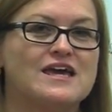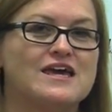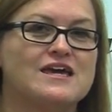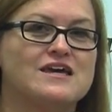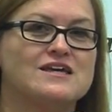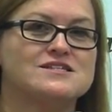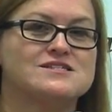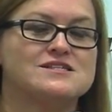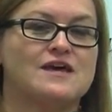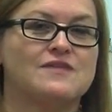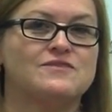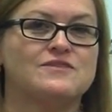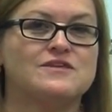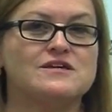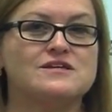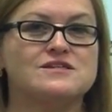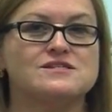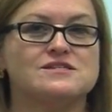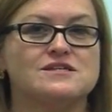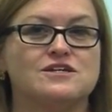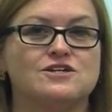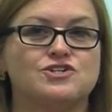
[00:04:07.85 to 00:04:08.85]
is that
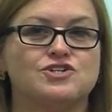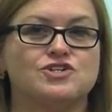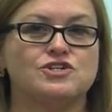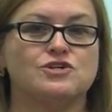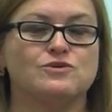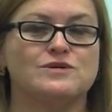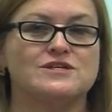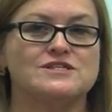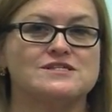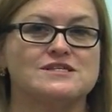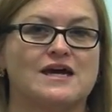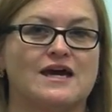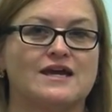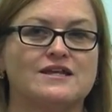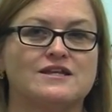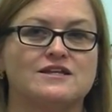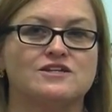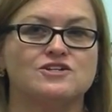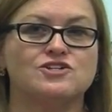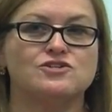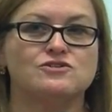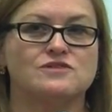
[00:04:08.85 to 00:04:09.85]
this issue is not
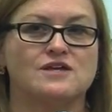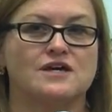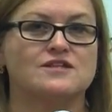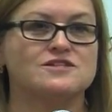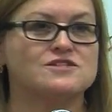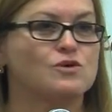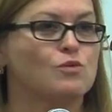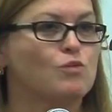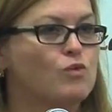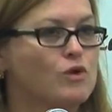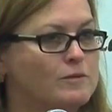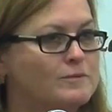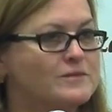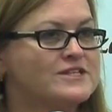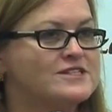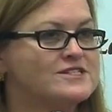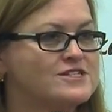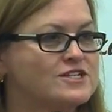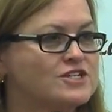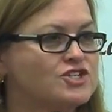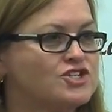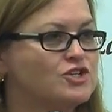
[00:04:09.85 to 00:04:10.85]
an issue that's a
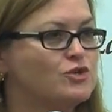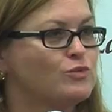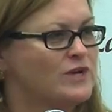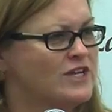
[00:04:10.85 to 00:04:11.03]
woman's issue.